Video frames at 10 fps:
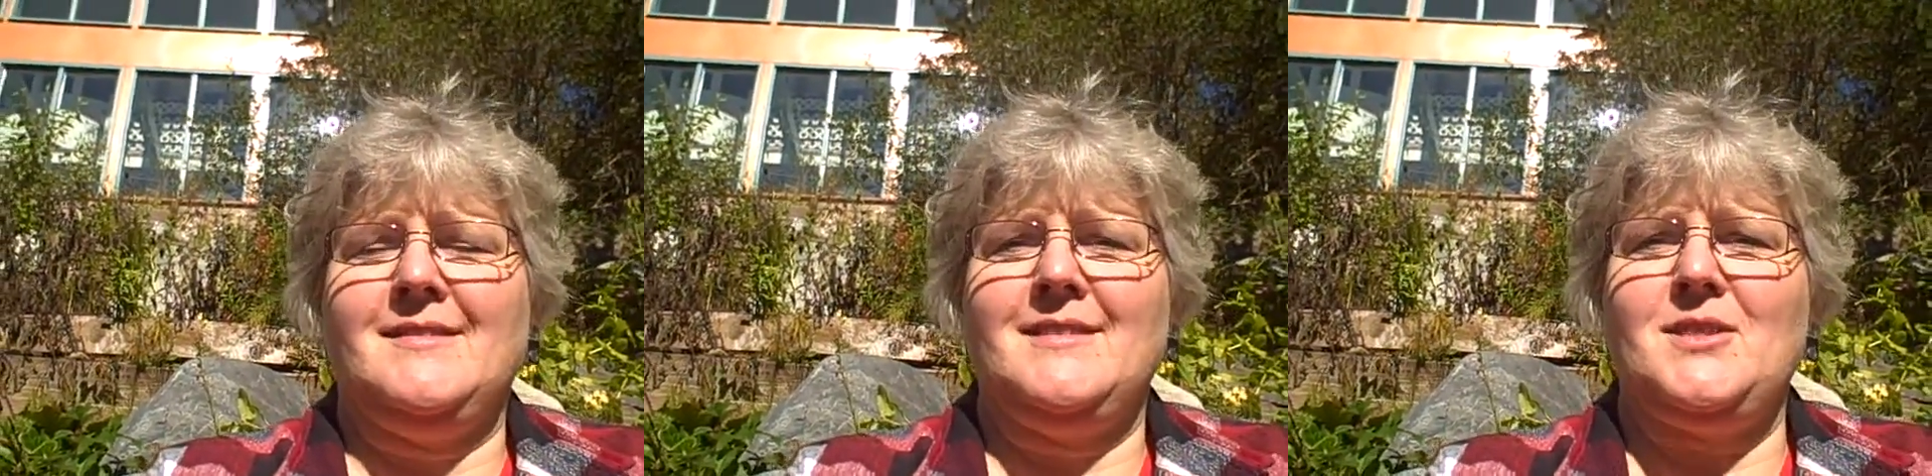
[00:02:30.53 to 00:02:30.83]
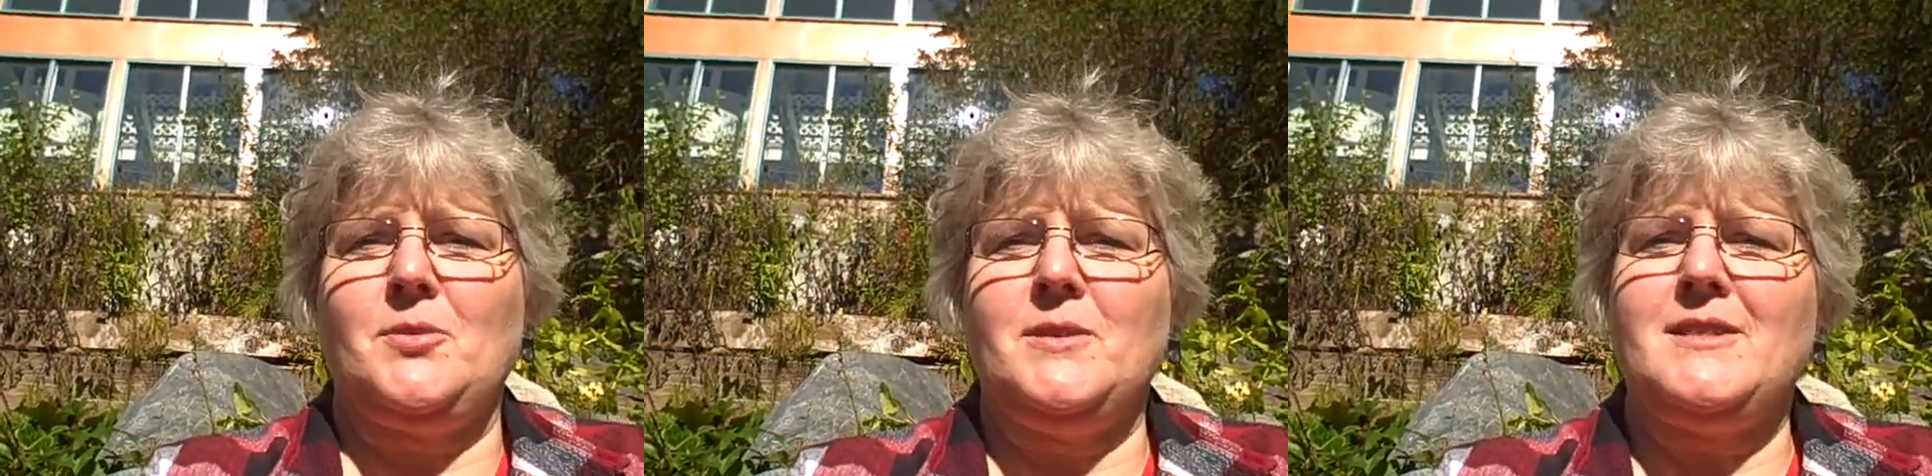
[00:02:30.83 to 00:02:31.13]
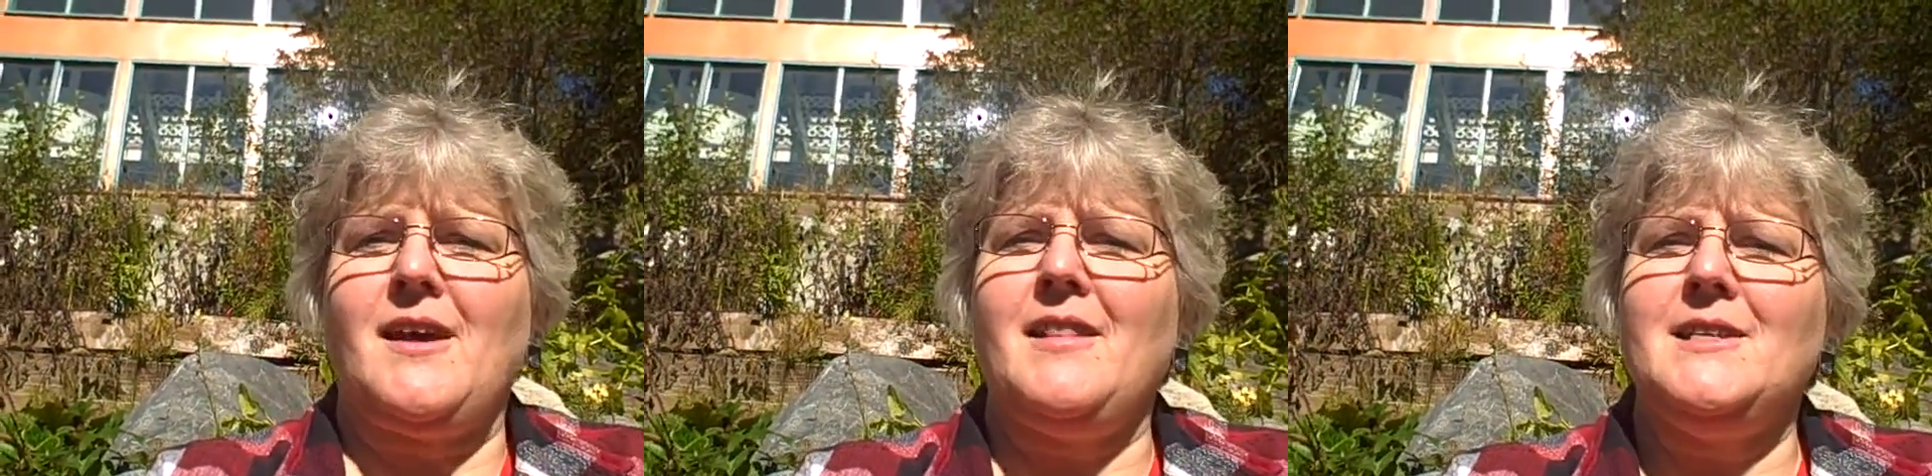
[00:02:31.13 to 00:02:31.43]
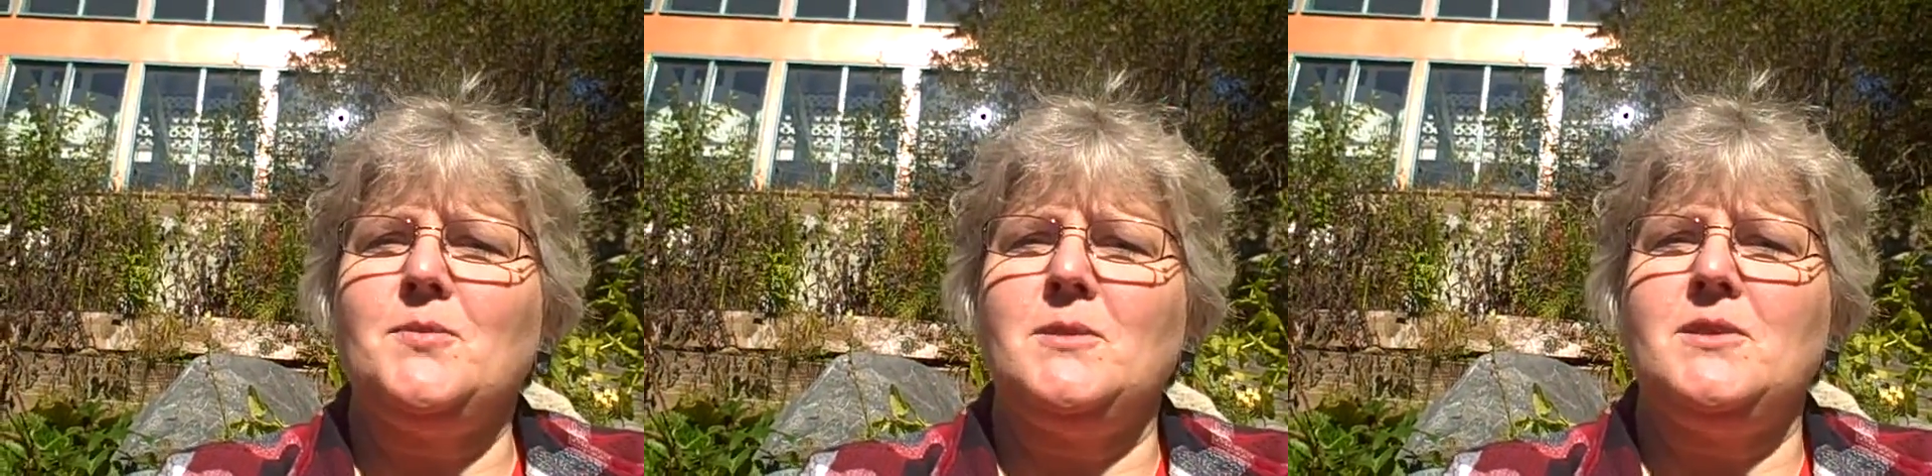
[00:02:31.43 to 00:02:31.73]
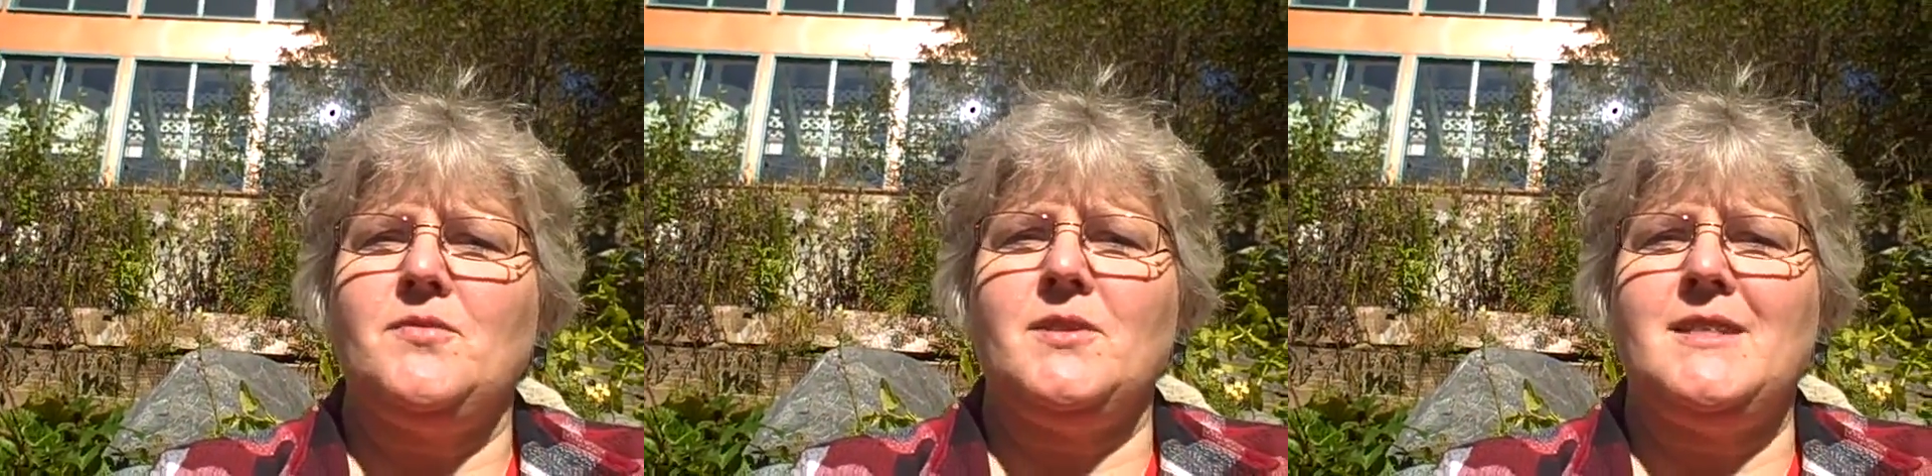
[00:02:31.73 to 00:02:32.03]
So we saw this
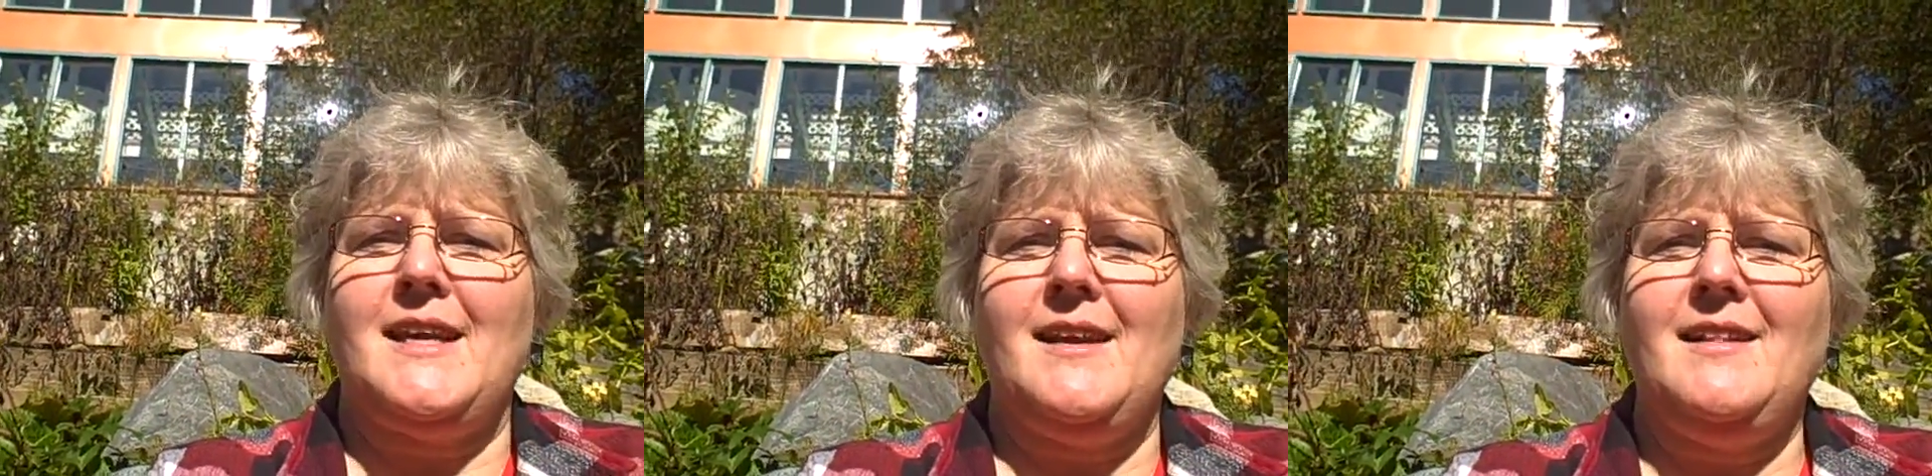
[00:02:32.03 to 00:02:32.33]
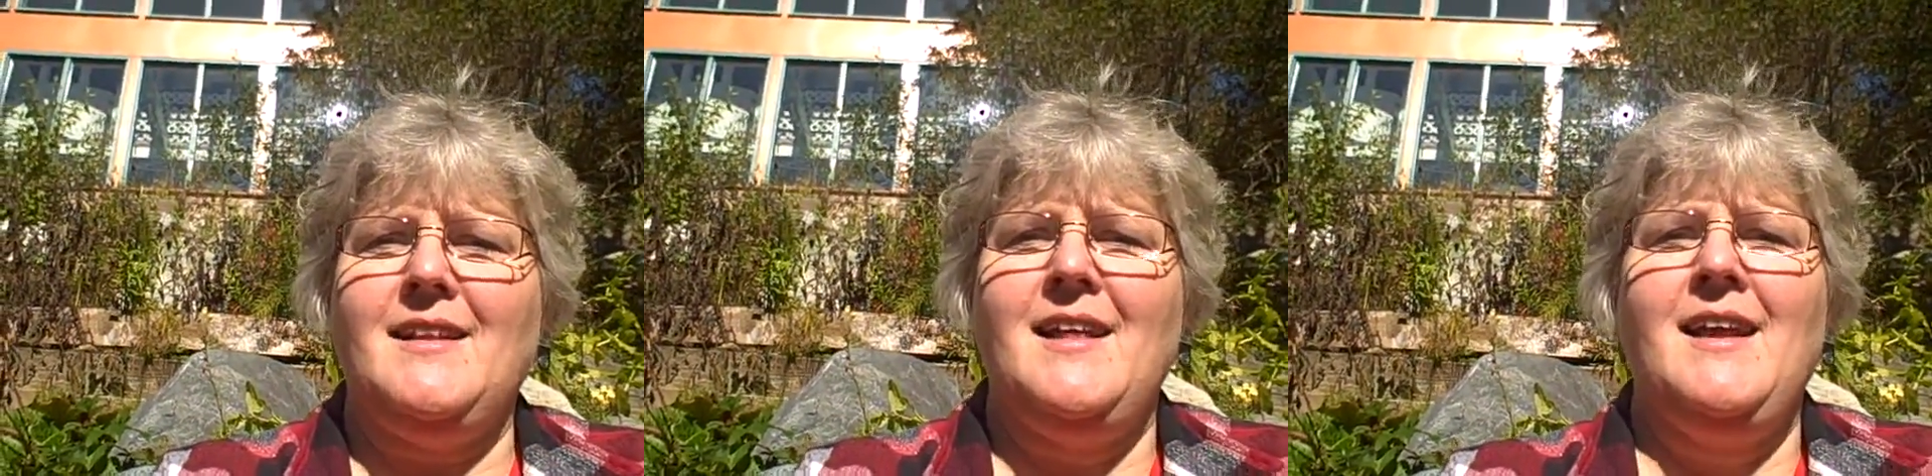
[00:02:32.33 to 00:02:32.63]
one's for sale,